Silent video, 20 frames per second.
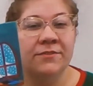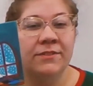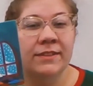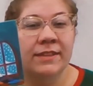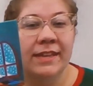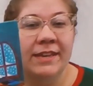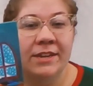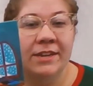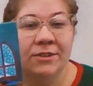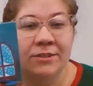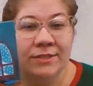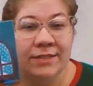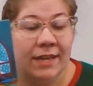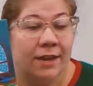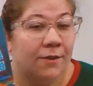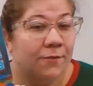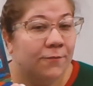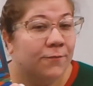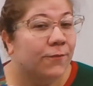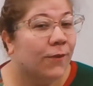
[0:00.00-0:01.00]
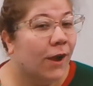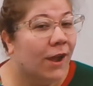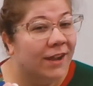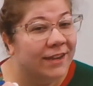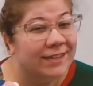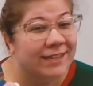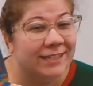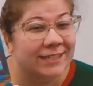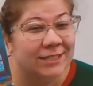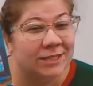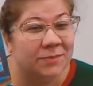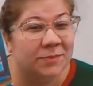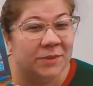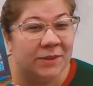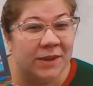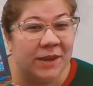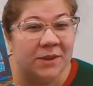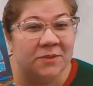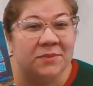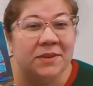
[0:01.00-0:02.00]
different layers that a frog needs to
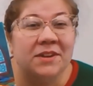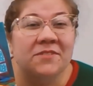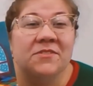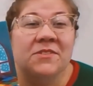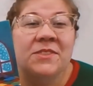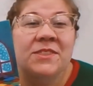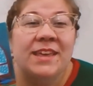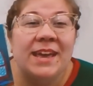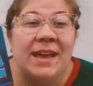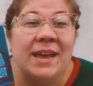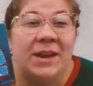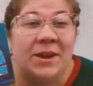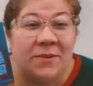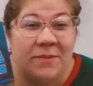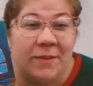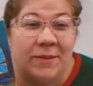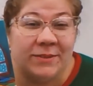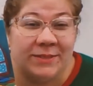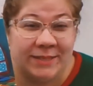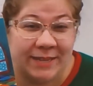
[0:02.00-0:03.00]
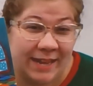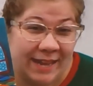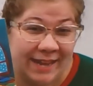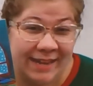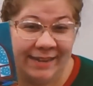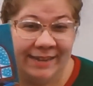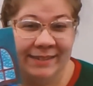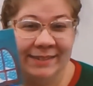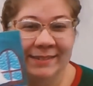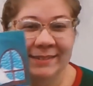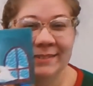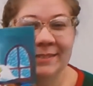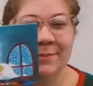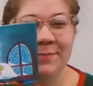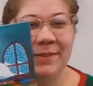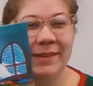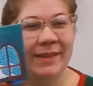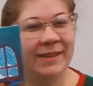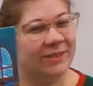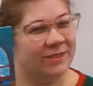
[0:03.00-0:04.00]
put on whenever they go outside to
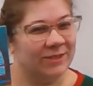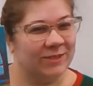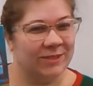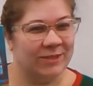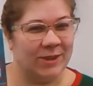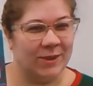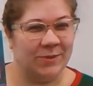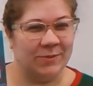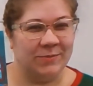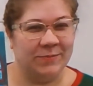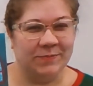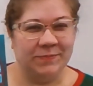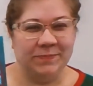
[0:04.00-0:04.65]
play in the snow.